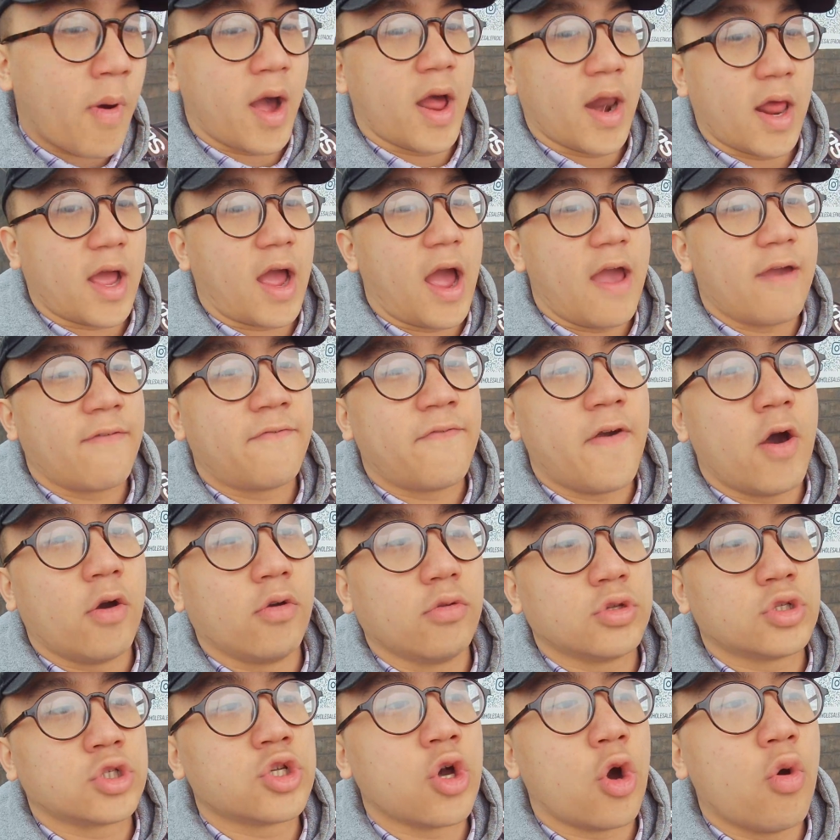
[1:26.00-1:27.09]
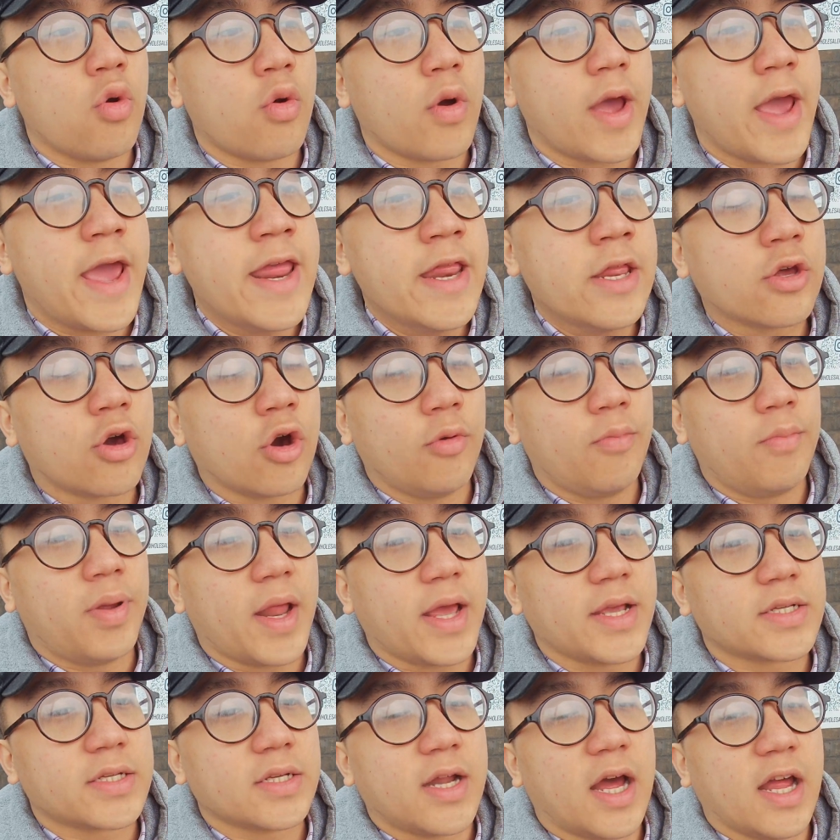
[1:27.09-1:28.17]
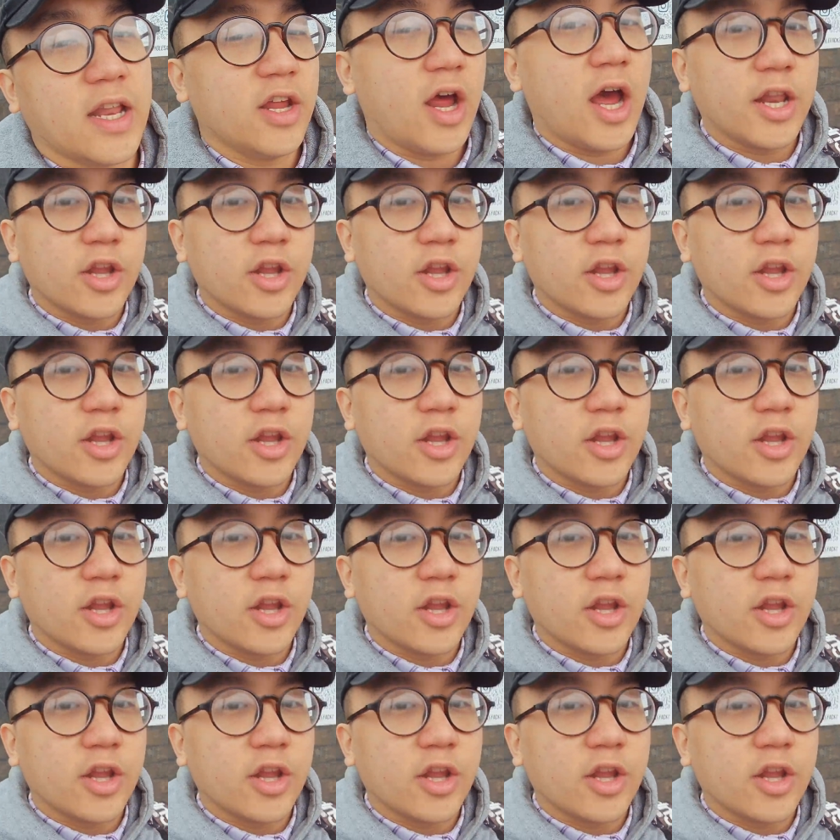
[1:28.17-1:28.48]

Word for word: I like I felt so incomplacent. I, did, I